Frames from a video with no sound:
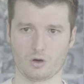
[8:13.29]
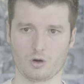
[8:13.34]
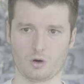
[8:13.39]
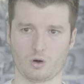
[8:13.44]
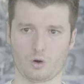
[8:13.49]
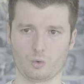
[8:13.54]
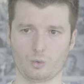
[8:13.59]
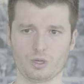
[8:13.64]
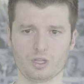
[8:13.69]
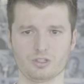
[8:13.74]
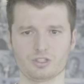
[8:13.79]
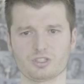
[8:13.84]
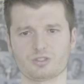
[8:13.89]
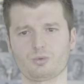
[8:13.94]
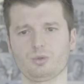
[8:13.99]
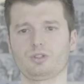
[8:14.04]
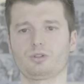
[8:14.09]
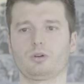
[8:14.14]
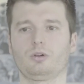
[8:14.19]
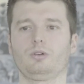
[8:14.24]
or we can just
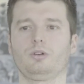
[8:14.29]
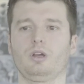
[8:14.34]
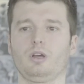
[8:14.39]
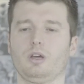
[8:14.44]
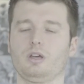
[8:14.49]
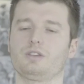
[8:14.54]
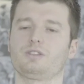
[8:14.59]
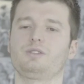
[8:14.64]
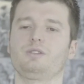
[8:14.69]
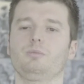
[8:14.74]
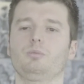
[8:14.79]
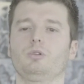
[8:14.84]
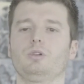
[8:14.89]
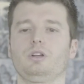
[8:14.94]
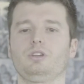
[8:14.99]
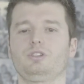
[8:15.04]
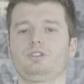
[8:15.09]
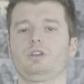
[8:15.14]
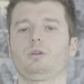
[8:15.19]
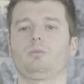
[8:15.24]
return simple
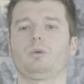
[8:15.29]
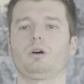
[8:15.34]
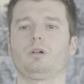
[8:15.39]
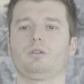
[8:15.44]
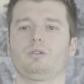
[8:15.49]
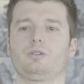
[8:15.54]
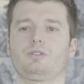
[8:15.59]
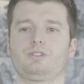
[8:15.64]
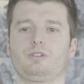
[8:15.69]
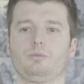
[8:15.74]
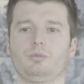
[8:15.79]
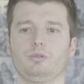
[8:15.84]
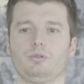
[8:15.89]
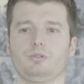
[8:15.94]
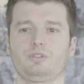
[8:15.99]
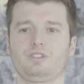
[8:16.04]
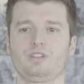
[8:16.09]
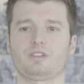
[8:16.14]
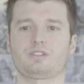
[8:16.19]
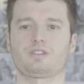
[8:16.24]
HTML, simple
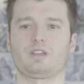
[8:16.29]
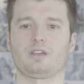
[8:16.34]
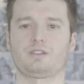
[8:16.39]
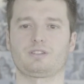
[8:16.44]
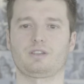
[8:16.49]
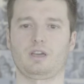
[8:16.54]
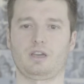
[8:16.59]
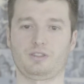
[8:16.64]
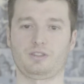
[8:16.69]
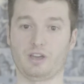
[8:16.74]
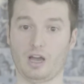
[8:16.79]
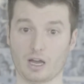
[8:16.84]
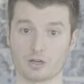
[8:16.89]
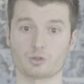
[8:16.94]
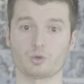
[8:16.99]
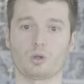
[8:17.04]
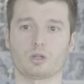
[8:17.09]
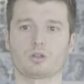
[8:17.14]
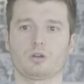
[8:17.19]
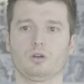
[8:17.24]
CSS, and the
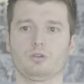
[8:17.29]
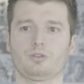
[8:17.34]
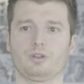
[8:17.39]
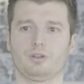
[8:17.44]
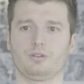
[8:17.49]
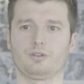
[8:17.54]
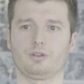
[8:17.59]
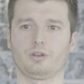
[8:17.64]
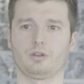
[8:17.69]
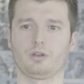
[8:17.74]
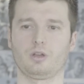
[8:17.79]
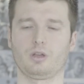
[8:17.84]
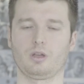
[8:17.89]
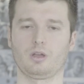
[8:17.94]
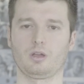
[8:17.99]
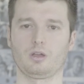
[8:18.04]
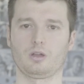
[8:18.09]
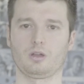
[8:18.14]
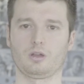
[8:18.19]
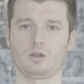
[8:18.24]
actual content,
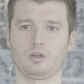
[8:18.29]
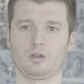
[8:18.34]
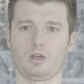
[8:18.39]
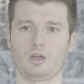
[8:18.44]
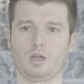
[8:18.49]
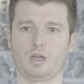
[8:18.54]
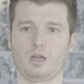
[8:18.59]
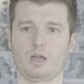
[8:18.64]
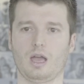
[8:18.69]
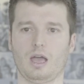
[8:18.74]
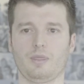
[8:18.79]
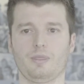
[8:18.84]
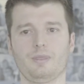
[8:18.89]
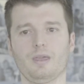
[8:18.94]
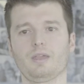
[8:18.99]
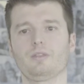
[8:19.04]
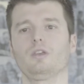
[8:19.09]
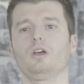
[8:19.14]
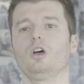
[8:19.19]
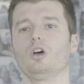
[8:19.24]
and
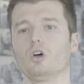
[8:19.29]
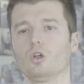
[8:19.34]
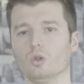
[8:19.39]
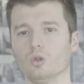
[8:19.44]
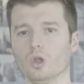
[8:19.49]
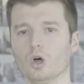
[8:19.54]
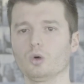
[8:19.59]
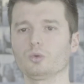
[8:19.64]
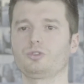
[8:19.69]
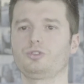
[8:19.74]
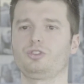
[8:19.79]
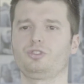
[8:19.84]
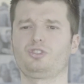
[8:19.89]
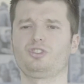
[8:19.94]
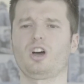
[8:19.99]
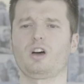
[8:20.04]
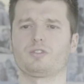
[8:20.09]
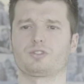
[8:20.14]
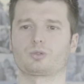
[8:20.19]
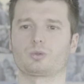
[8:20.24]
then load
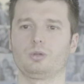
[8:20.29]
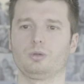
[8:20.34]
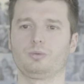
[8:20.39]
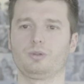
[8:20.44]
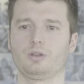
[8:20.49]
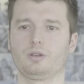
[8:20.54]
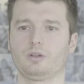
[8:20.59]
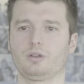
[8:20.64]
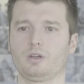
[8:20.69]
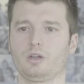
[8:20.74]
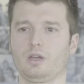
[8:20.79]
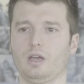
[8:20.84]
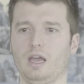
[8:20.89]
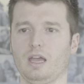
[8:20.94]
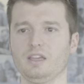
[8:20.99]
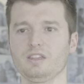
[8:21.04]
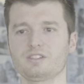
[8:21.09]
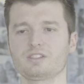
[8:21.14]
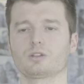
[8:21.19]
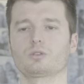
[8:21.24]
JavaScript
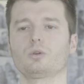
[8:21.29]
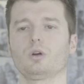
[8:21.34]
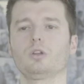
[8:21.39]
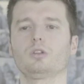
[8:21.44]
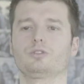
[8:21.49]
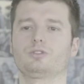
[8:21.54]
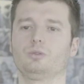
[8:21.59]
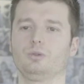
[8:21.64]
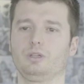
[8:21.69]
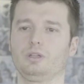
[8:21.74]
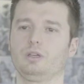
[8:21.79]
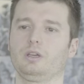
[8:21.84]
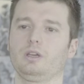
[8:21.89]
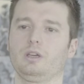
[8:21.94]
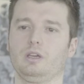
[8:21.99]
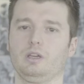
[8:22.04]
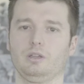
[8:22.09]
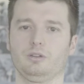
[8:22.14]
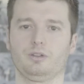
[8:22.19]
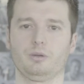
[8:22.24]
asynchronously
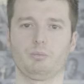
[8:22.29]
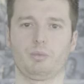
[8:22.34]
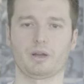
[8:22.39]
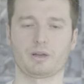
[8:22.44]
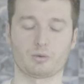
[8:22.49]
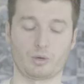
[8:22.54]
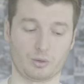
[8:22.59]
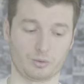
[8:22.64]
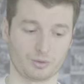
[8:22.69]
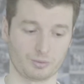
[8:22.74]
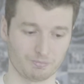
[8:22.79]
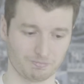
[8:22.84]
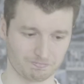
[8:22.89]
in the background.